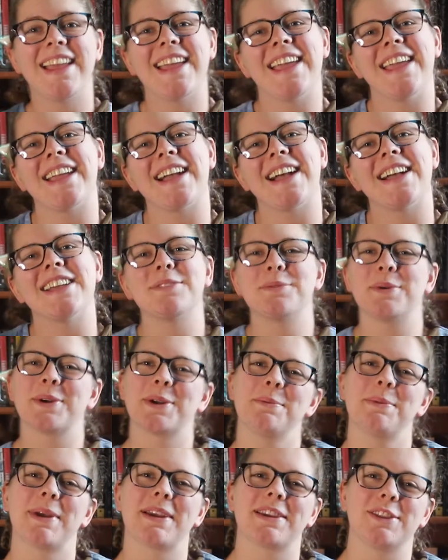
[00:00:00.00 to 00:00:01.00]
Hey guys,
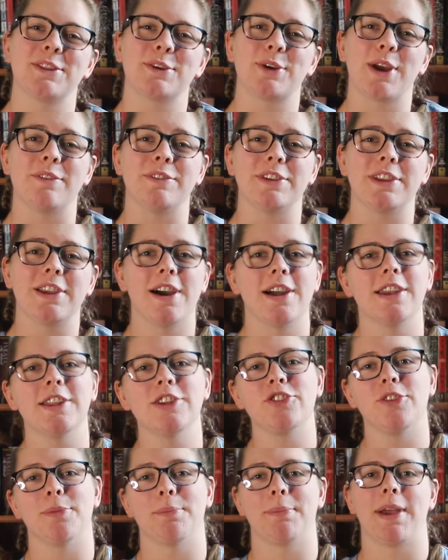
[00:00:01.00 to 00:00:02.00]
welcome back to the Craftea
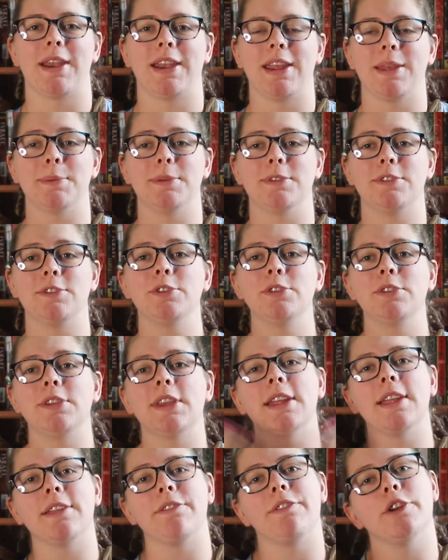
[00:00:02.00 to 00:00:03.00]
Cottage. My name is
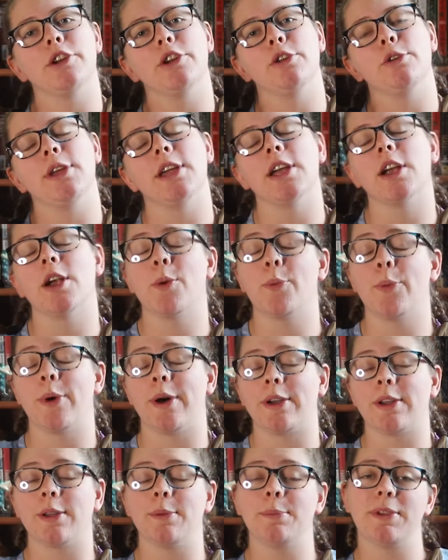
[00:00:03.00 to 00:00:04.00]
Tuesday. If you're new here,
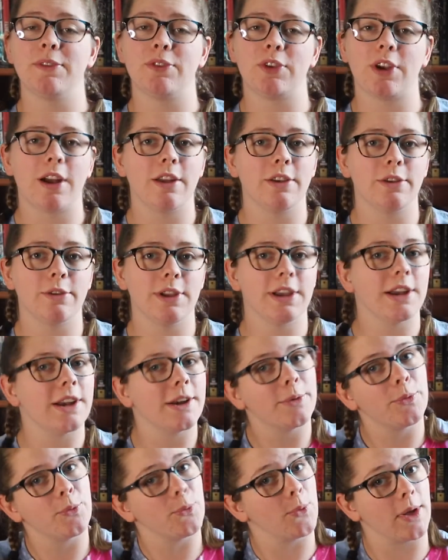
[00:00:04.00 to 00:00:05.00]
welcome. If you're not new
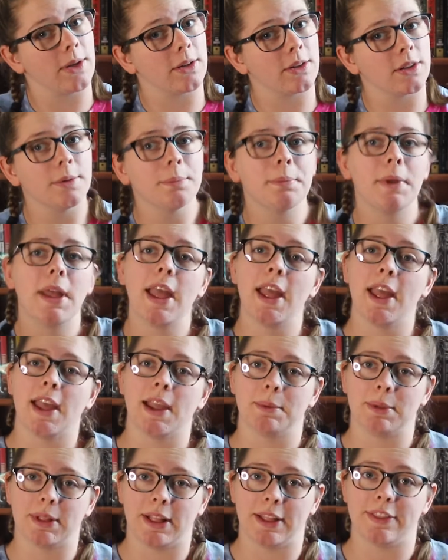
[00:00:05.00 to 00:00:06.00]
here, welcome.
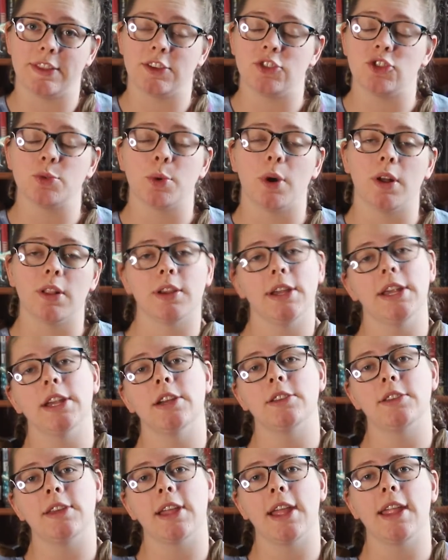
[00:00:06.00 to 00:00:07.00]
I'm glad that you all are here
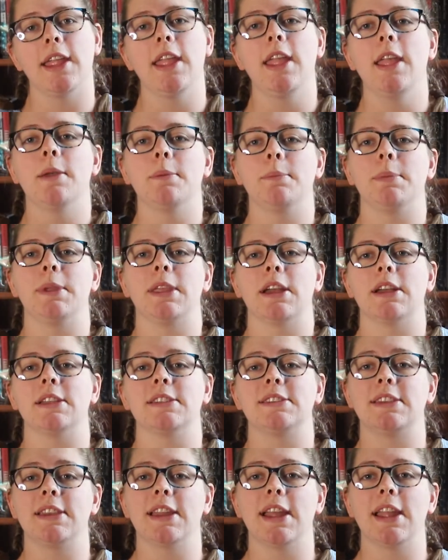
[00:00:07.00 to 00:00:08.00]
today because
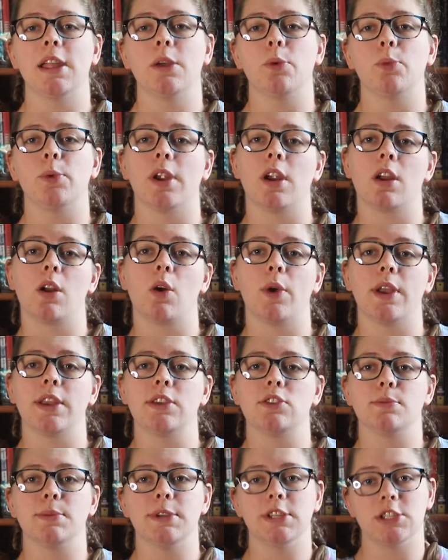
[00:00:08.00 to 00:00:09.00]
today we are going
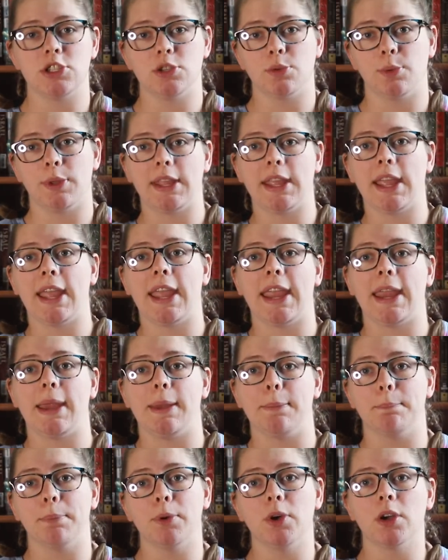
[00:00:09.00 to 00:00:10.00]
to be doing
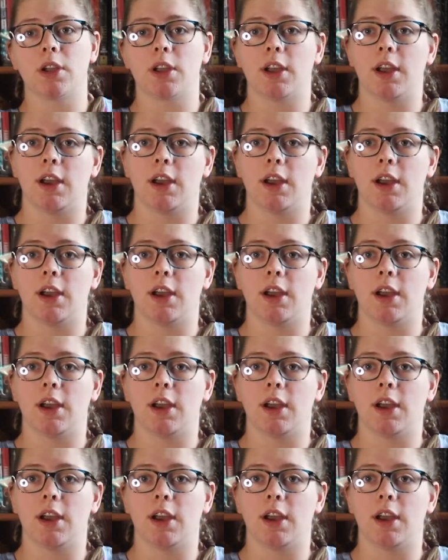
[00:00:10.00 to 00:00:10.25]
a book